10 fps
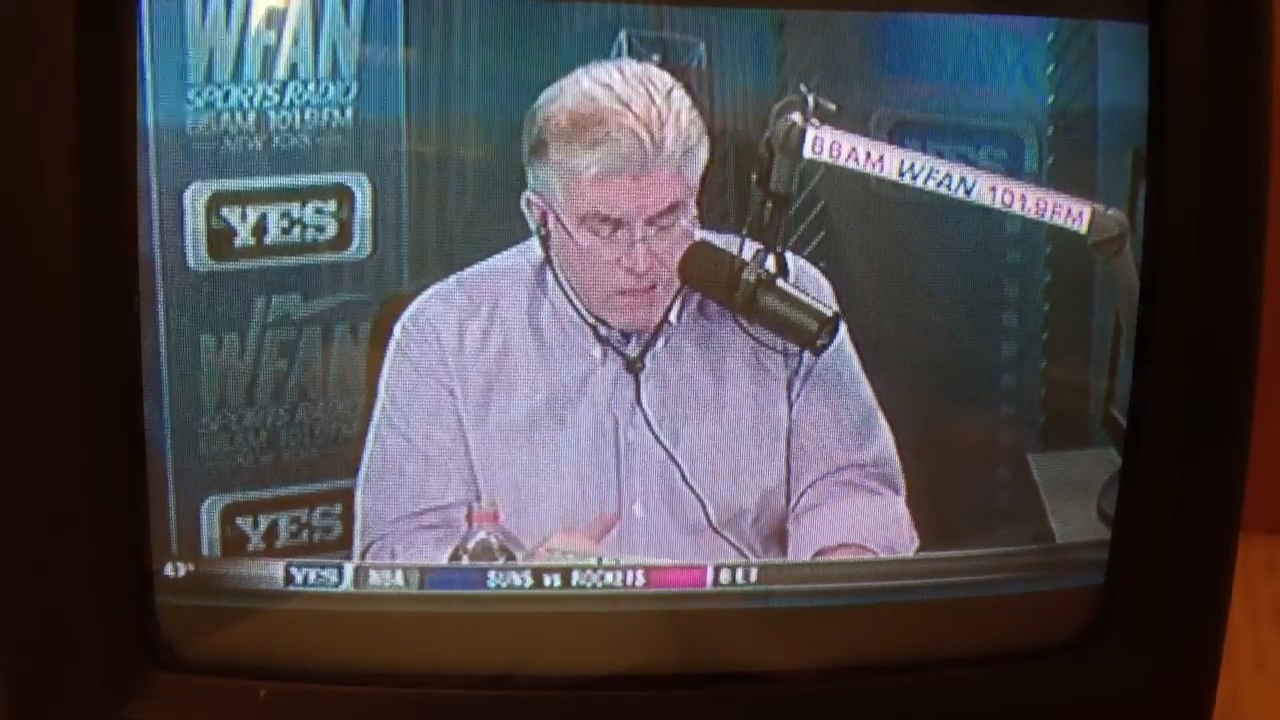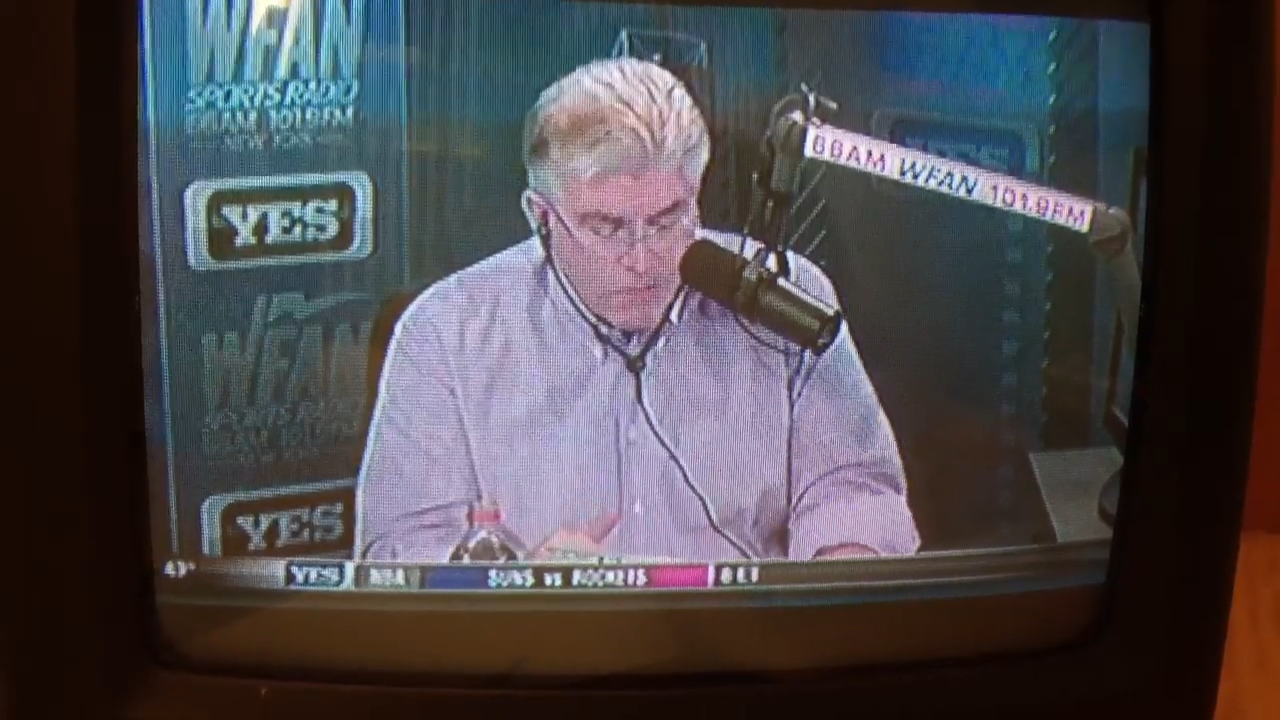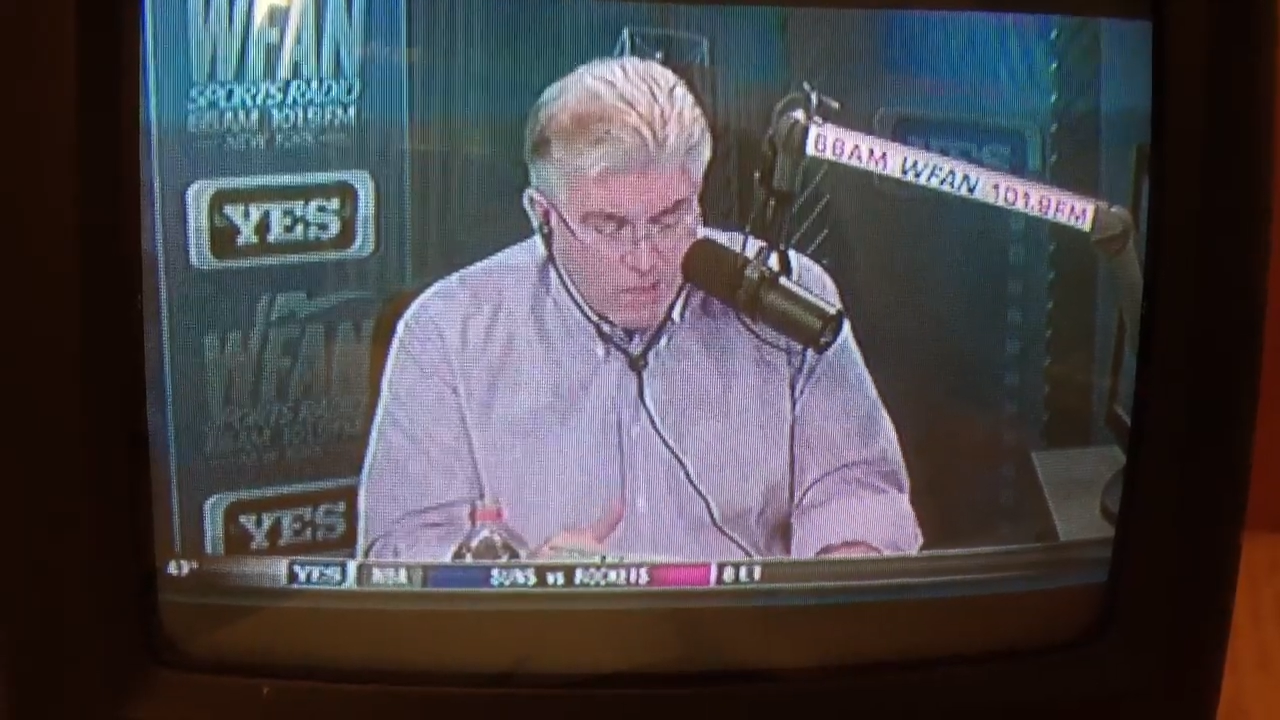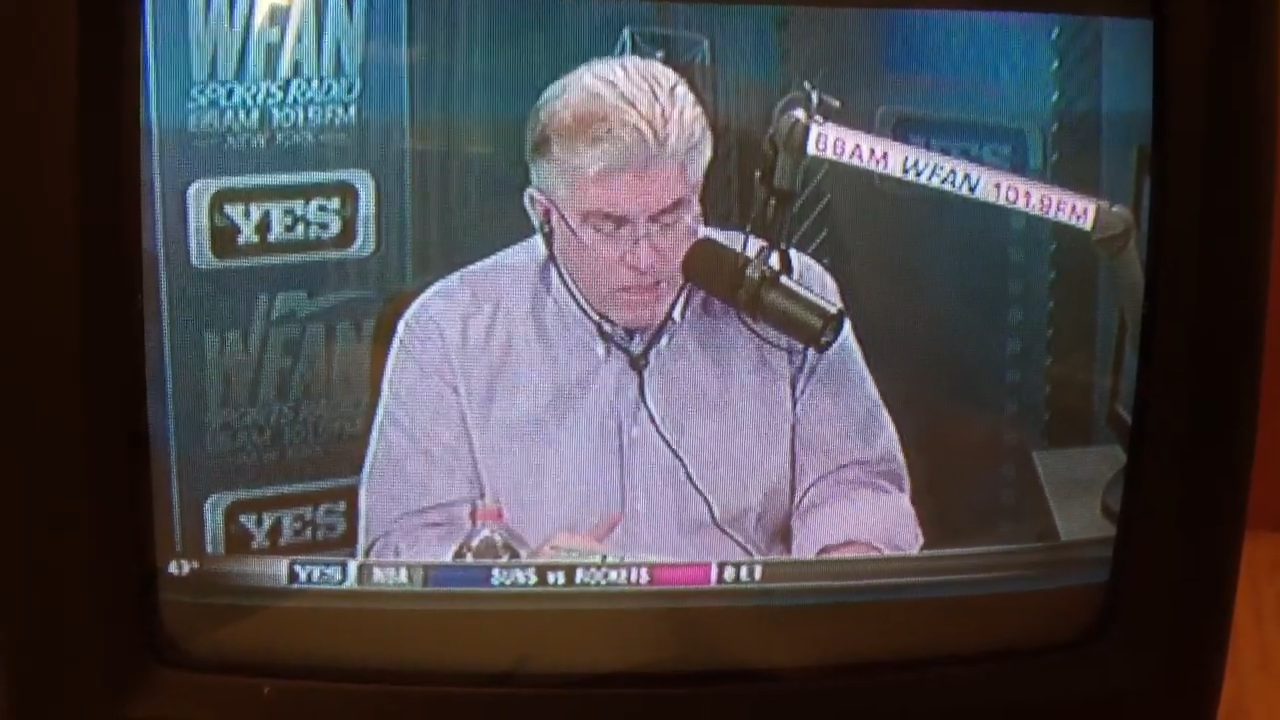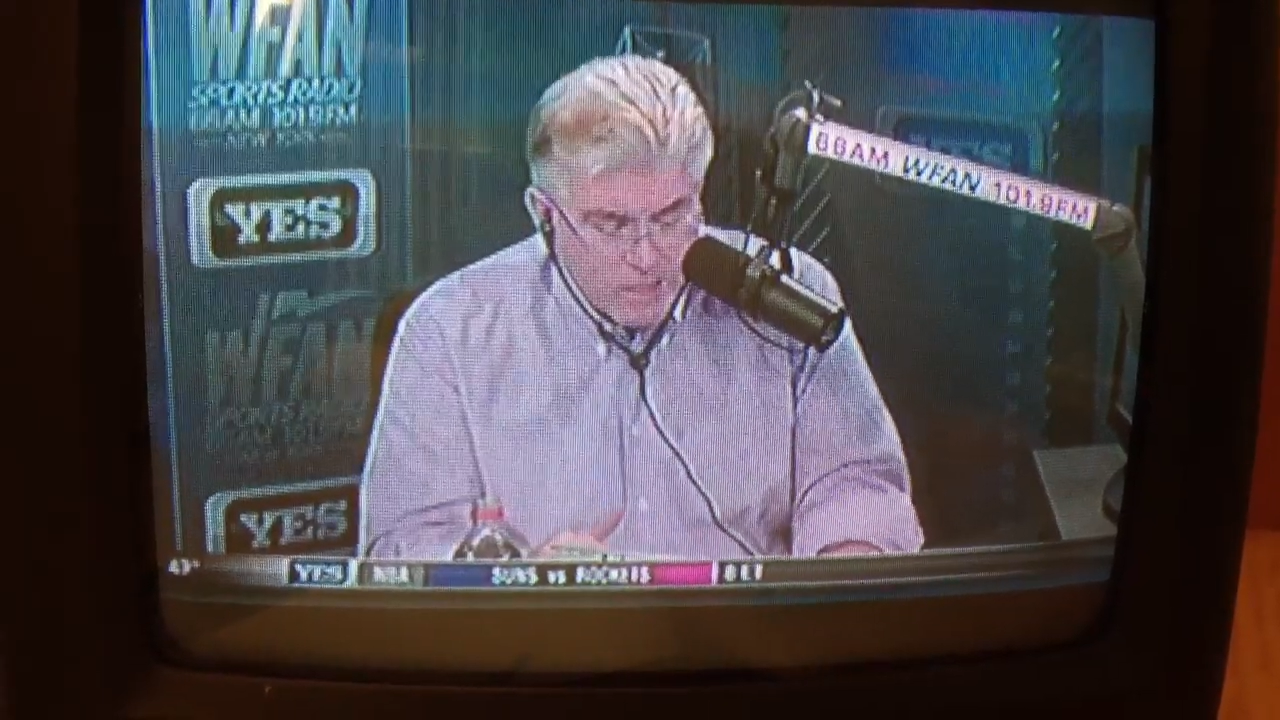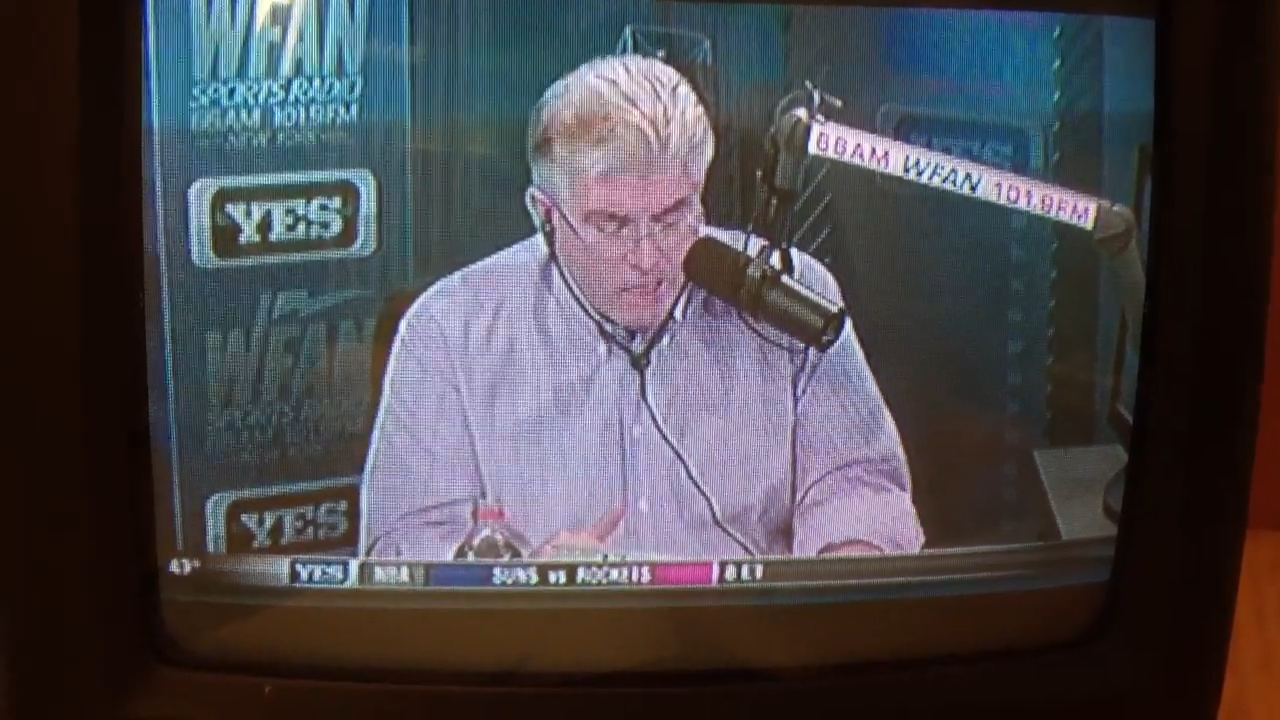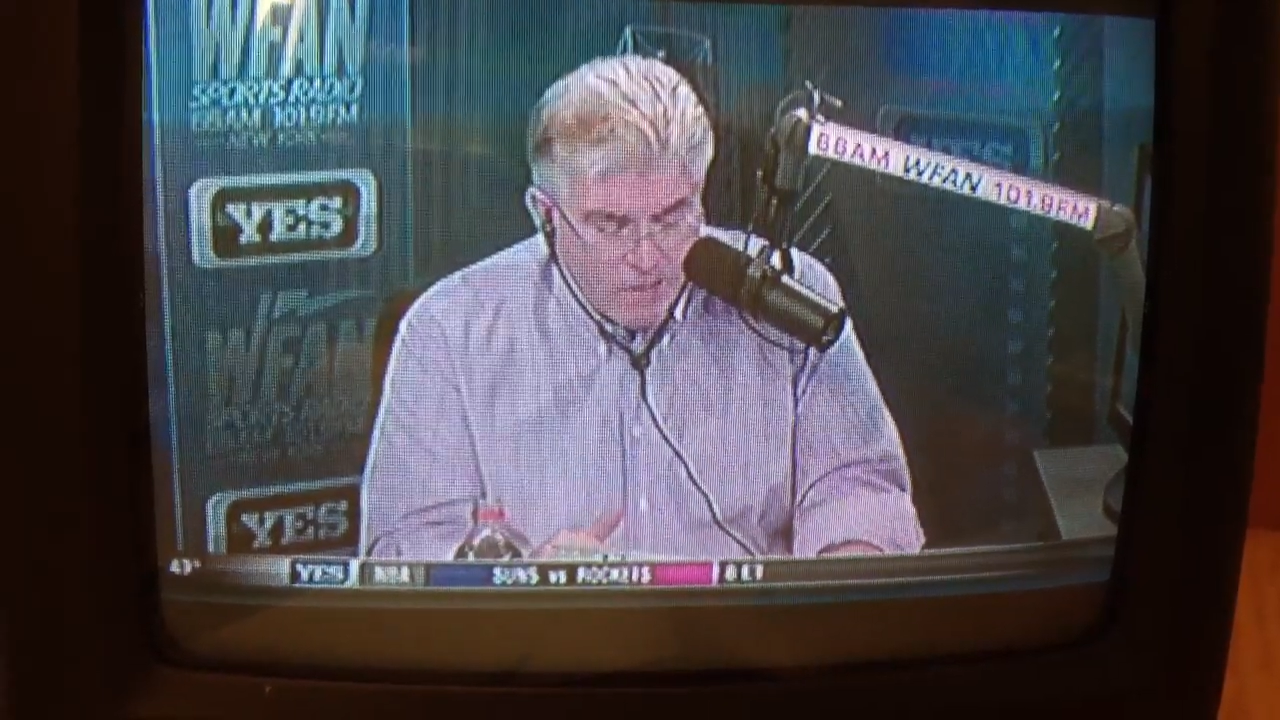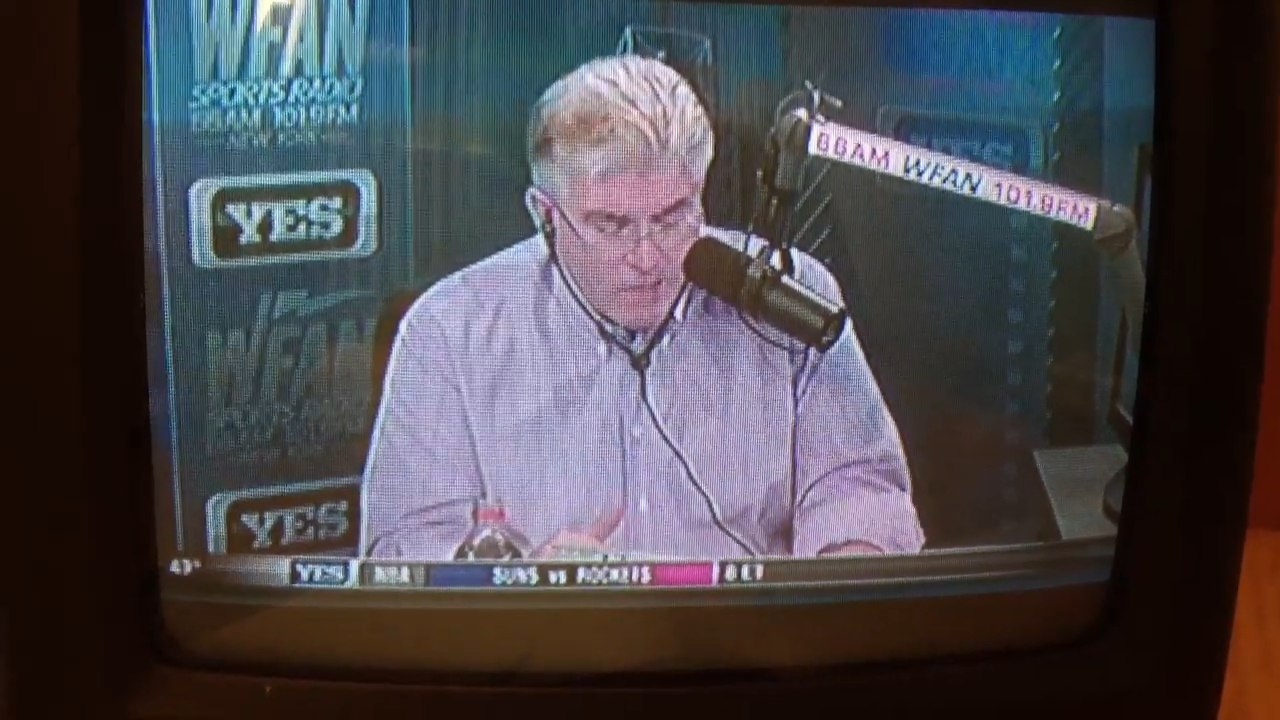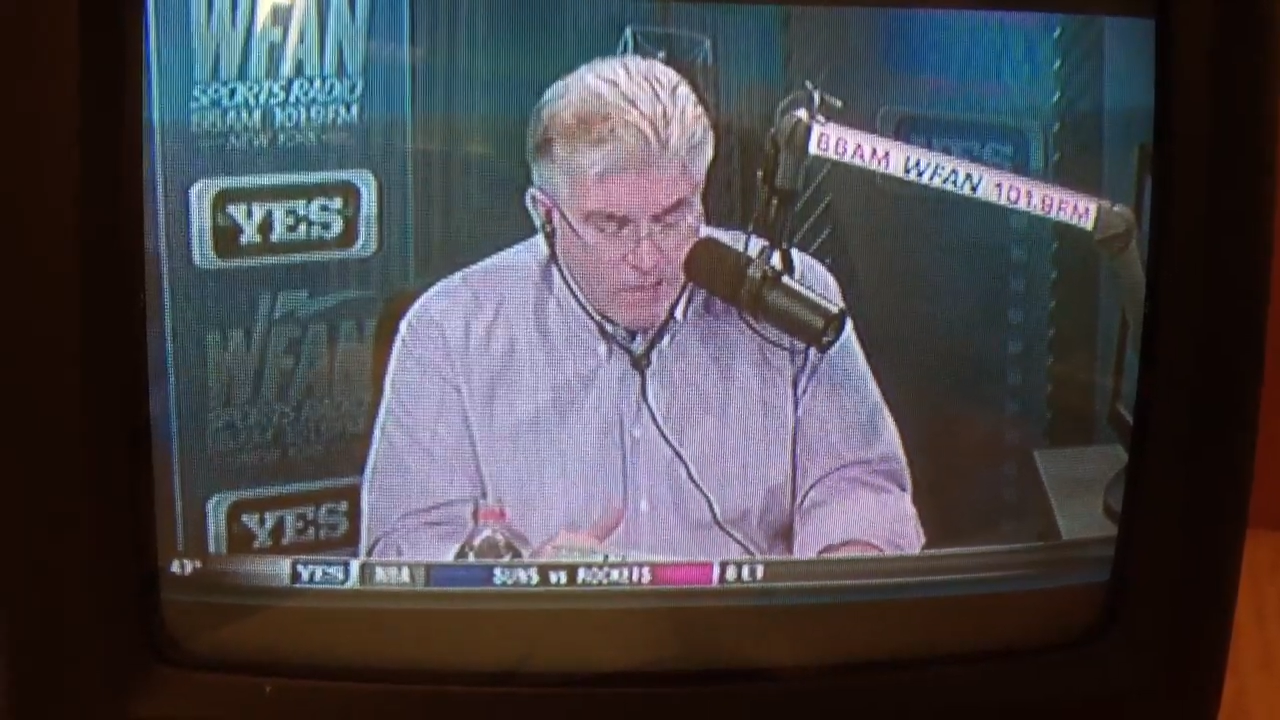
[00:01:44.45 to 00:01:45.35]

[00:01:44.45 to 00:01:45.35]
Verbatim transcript: what they say about him?